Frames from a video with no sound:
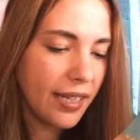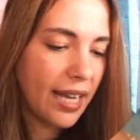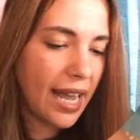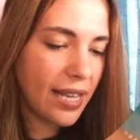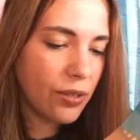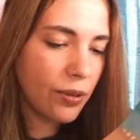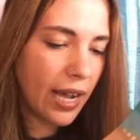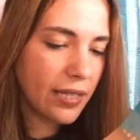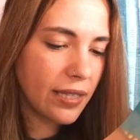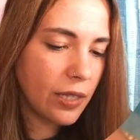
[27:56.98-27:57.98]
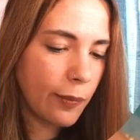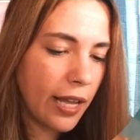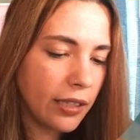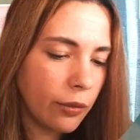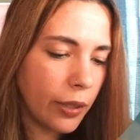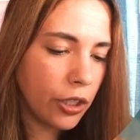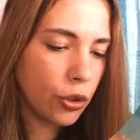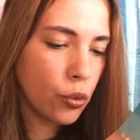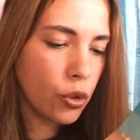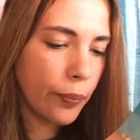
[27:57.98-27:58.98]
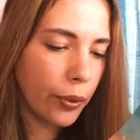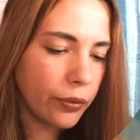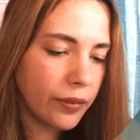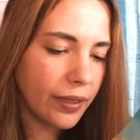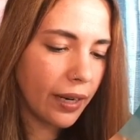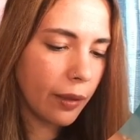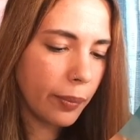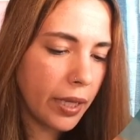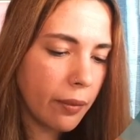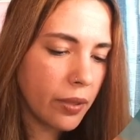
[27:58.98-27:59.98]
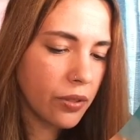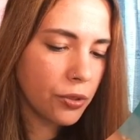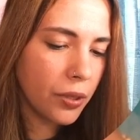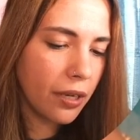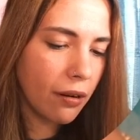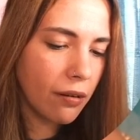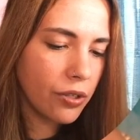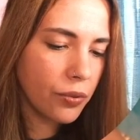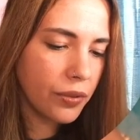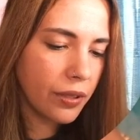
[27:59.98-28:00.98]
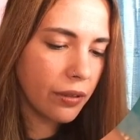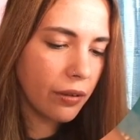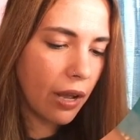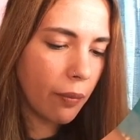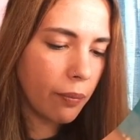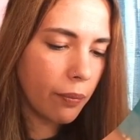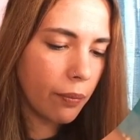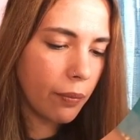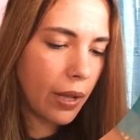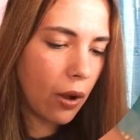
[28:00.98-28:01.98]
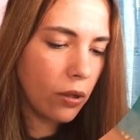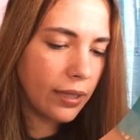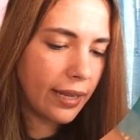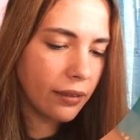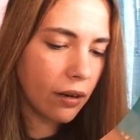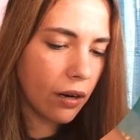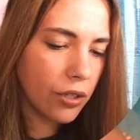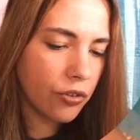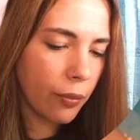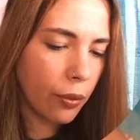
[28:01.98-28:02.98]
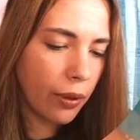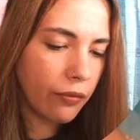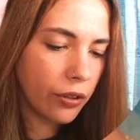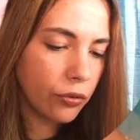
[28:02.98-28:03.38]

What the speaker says: As you cast this spell, you may choose both. Target player mills 3 cards. Return all land cards from your graveyard